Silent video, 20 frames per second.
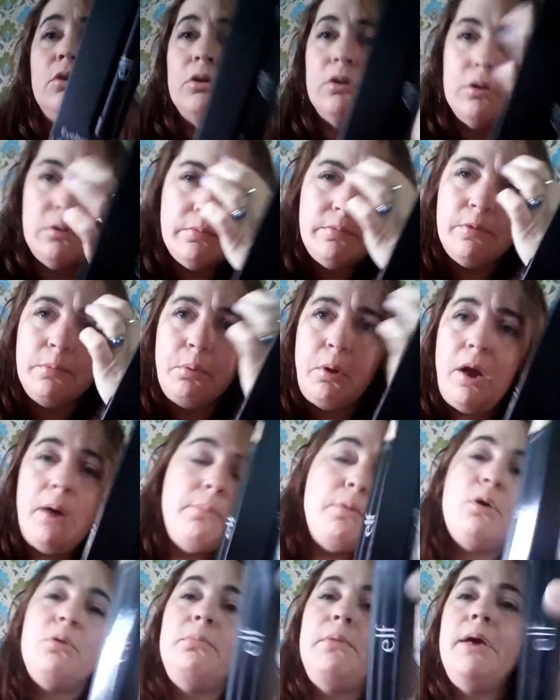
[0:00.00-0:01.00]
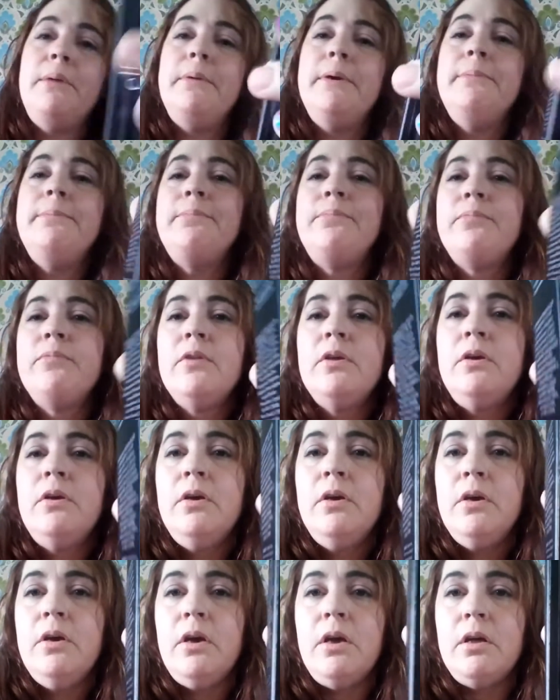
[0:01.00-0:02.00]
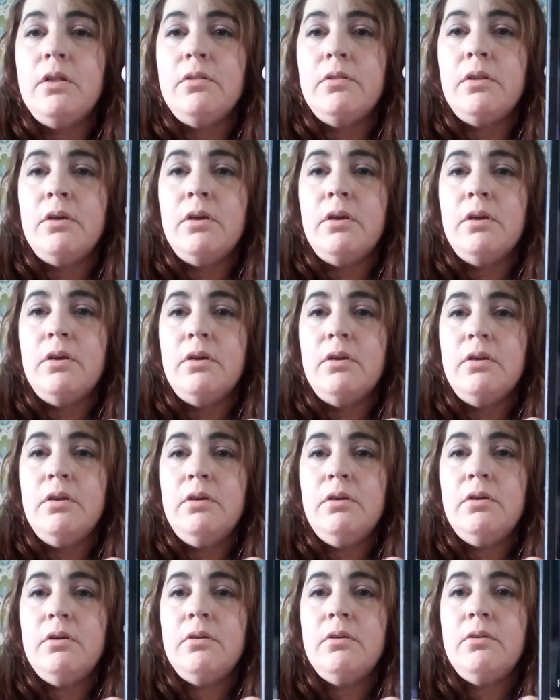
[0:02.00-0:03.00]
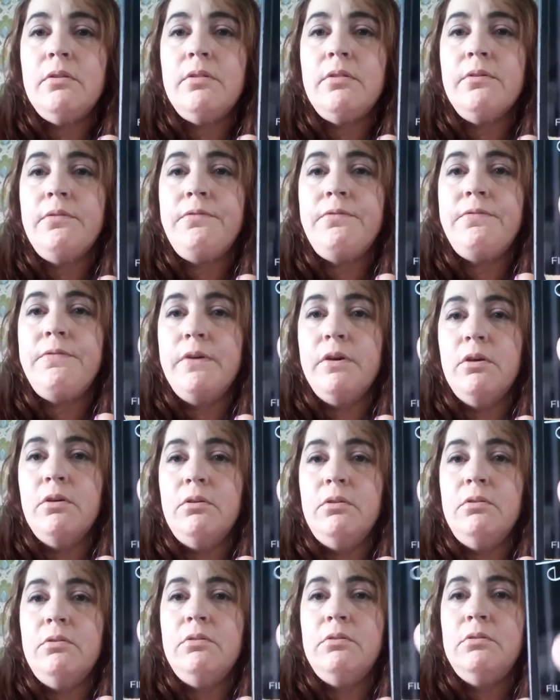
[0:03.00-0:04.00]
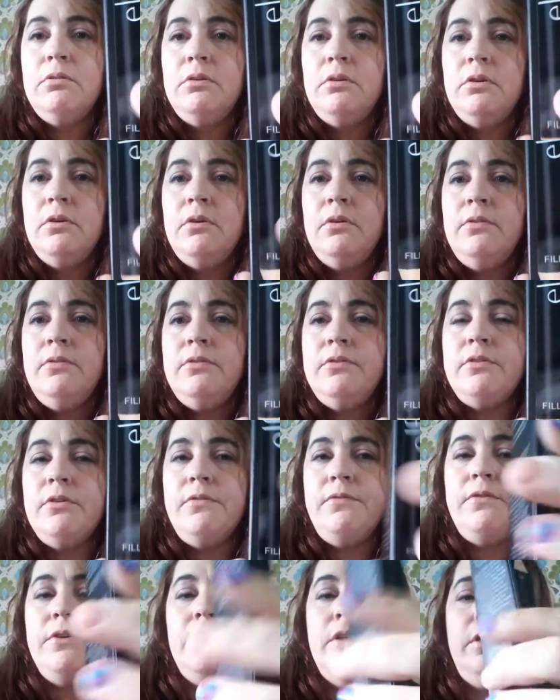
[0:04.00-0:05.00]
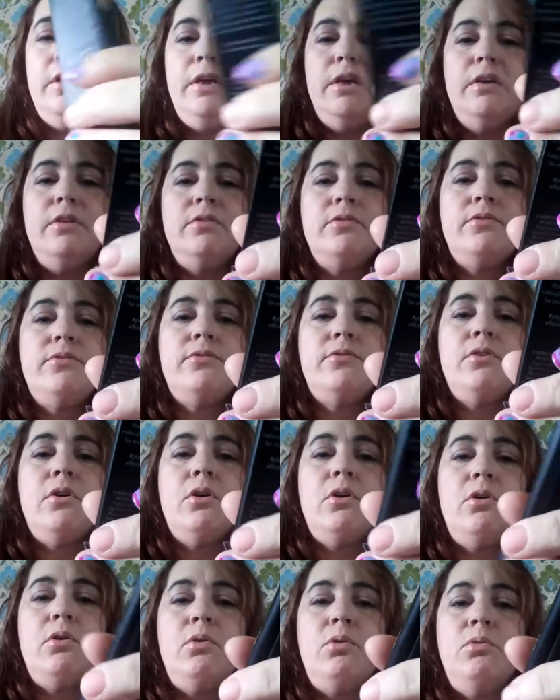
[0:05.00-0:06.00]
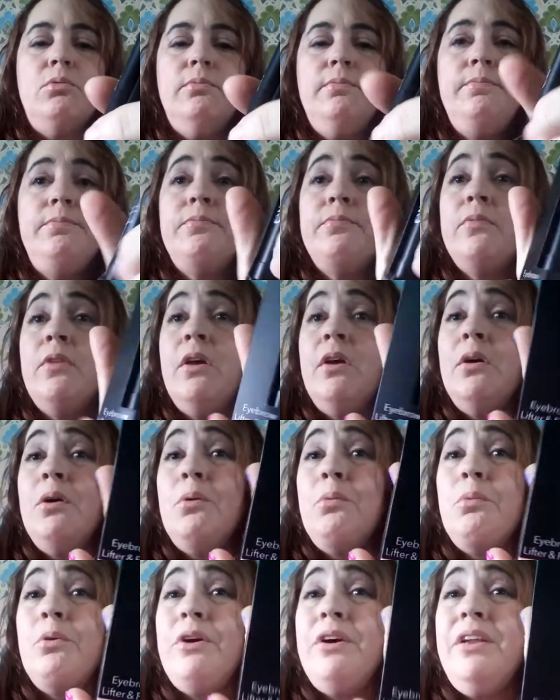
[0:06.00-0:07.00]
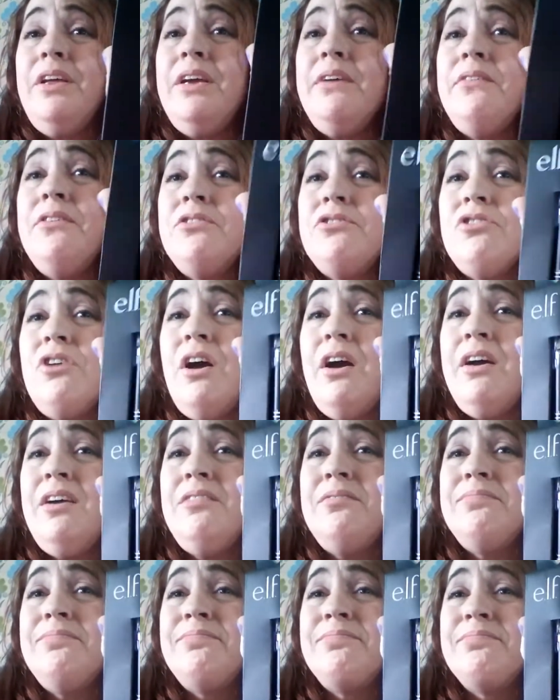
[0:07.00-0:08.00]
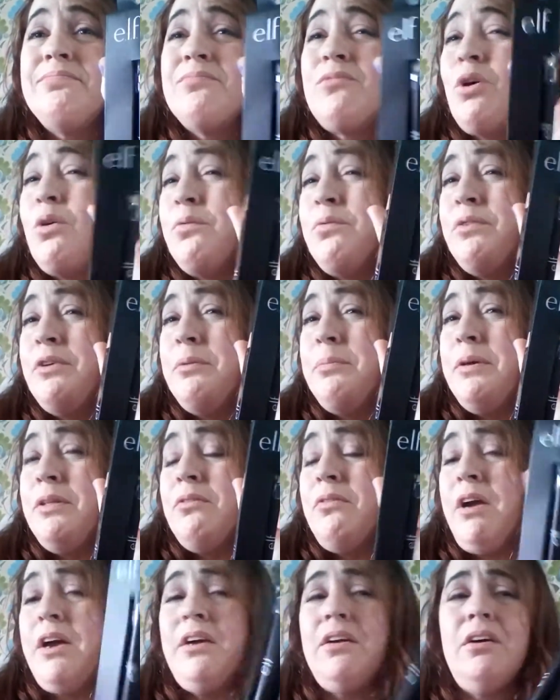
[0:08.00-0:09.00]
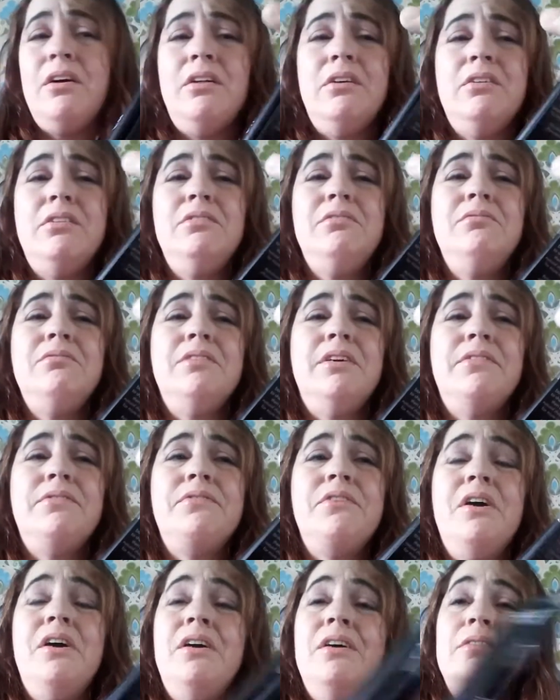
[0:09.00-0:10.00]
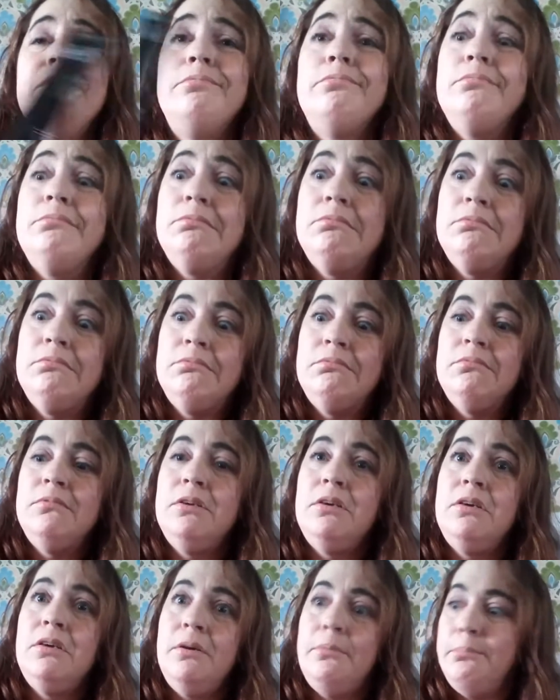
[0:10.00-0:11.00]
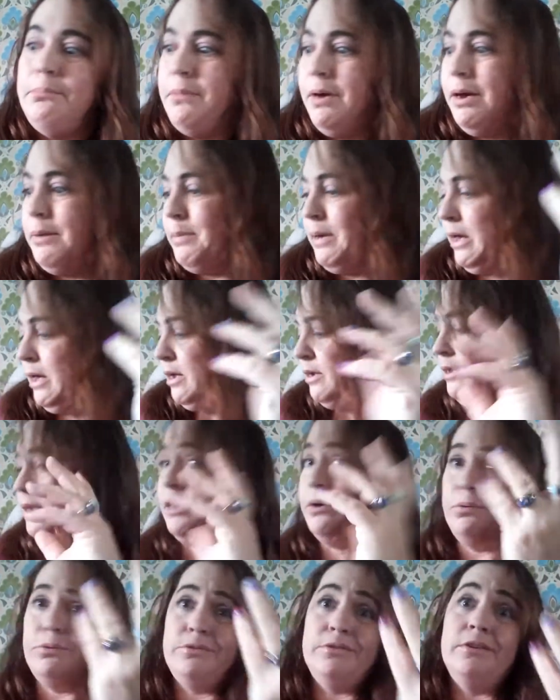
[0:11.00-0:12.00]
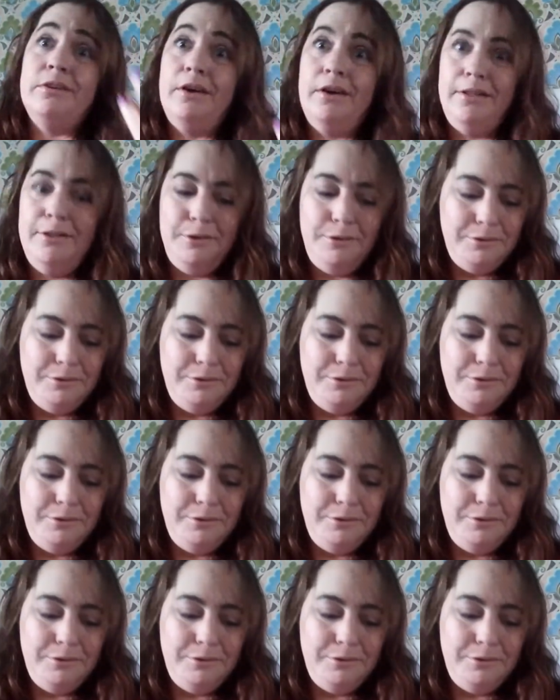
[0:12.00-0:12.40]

Or the brow bone, maybe. And then the fill. To fill it in. So we're going to give it a try. Hopefully it'll be the right color. If not, my bad. It was $1.